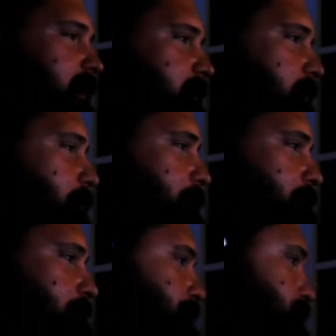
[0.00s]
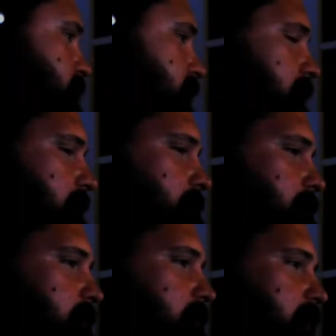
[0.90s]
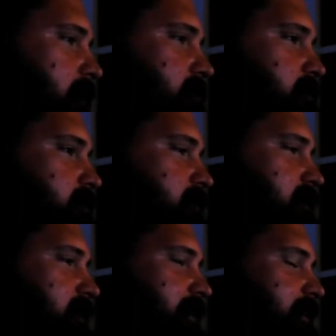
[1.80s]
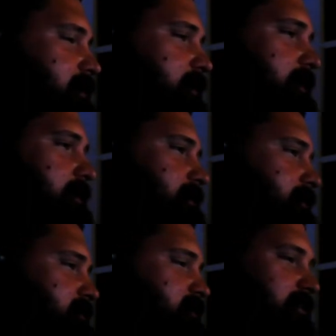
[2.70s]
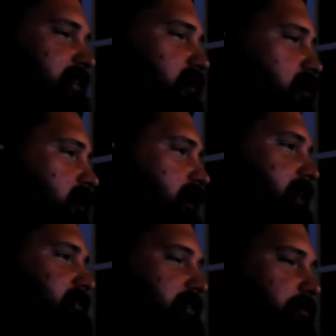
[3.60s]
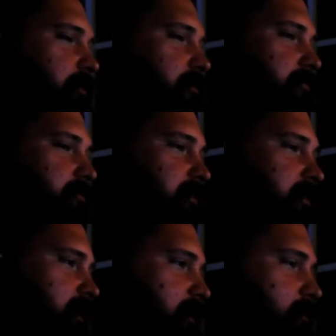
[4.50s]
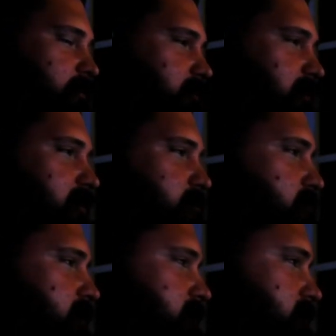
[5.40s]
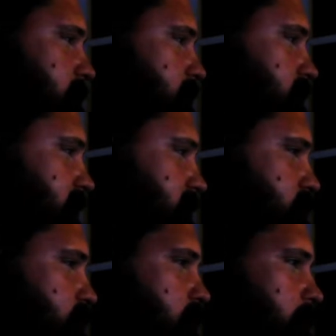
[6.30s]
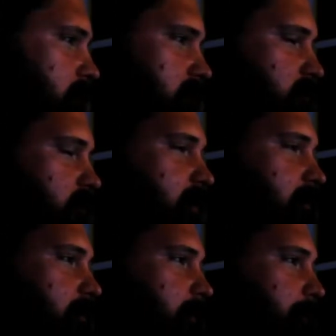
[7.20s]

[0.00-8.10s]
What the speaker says: home, and I started to clean it to just get all the nasty crud off of it. It was some kind of drink or something. It looked like syrup had dried on it.